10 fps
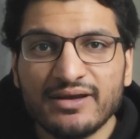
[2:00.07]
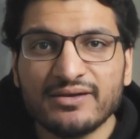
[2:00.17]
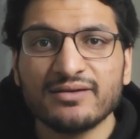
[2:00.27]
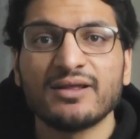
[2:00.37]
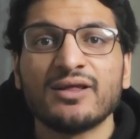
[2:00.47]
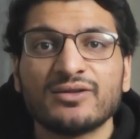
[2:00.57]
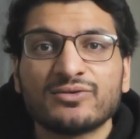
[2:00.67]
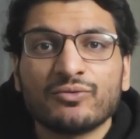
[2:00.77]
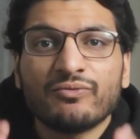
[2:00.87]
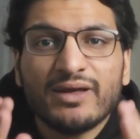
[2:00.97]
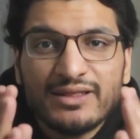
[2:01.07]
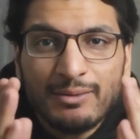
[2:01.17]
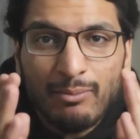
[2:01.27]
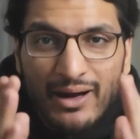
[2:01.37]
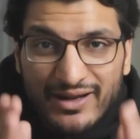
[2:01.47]
little, so when
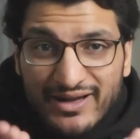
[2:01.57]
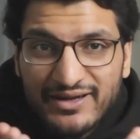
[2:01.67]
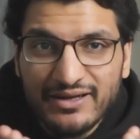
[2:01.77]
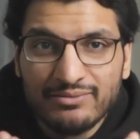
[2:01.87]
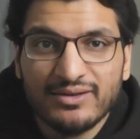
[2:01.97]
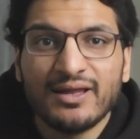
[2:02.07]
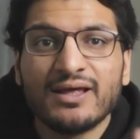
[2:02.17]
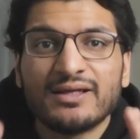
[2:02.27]
the market dips,